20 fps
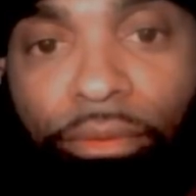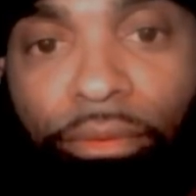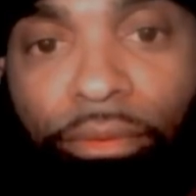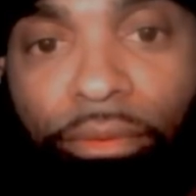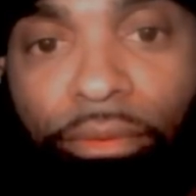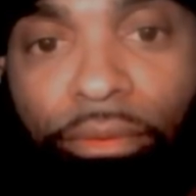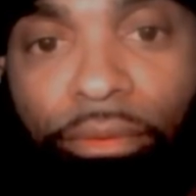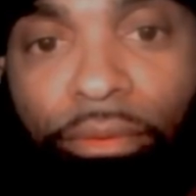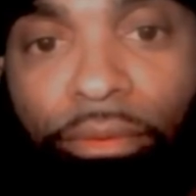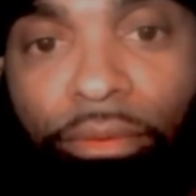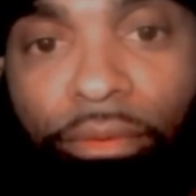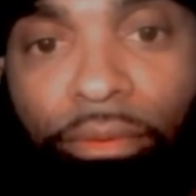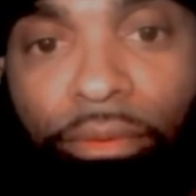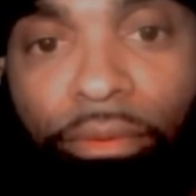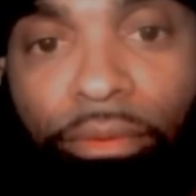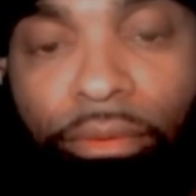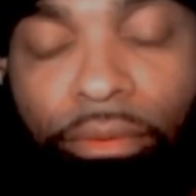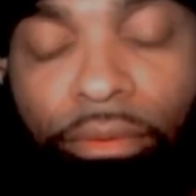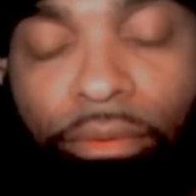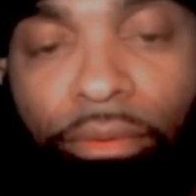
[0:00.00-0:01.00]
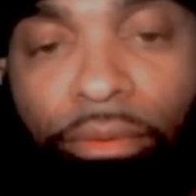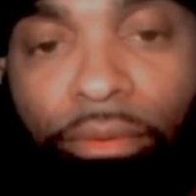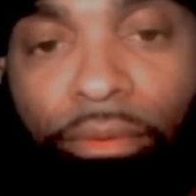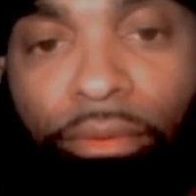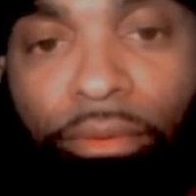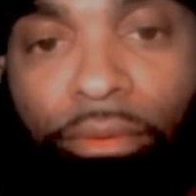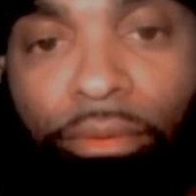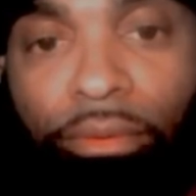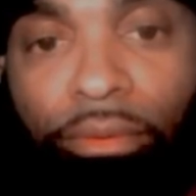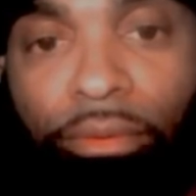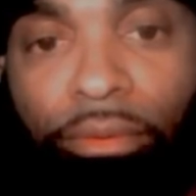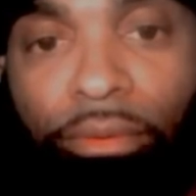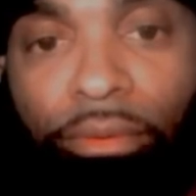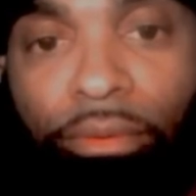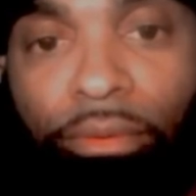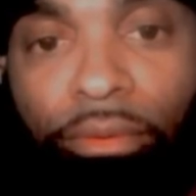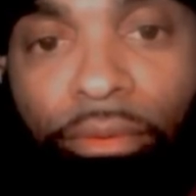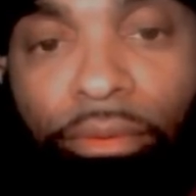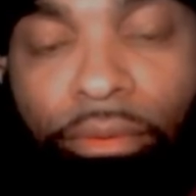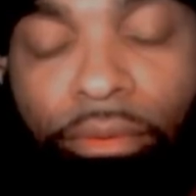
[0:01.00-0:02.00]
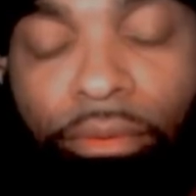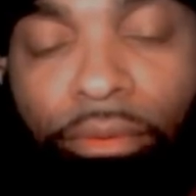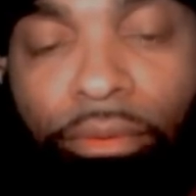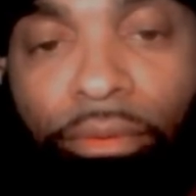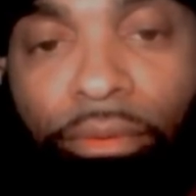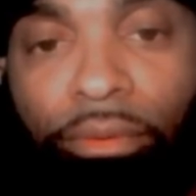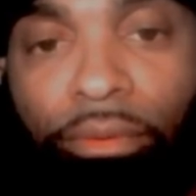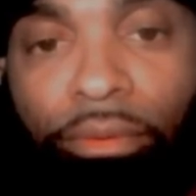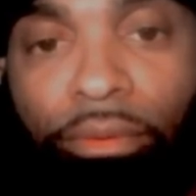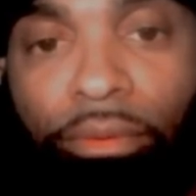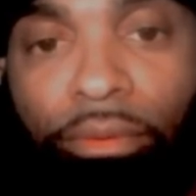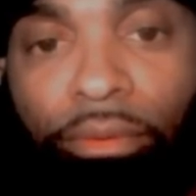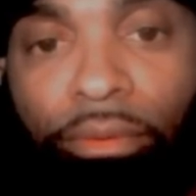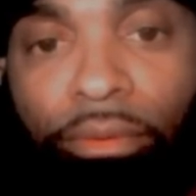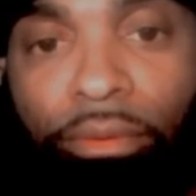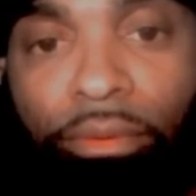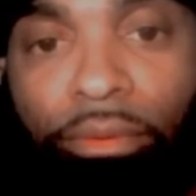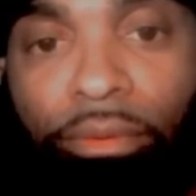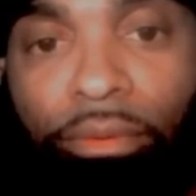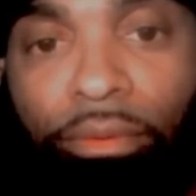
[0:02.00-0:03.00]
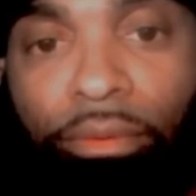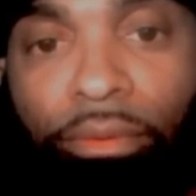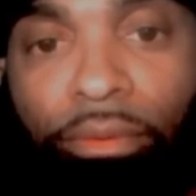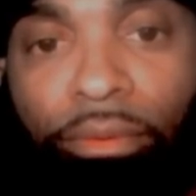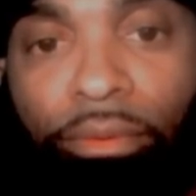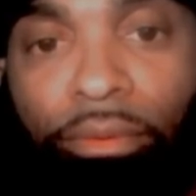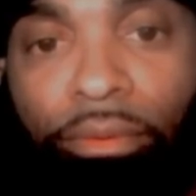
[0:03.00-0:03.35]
Nobody speaks.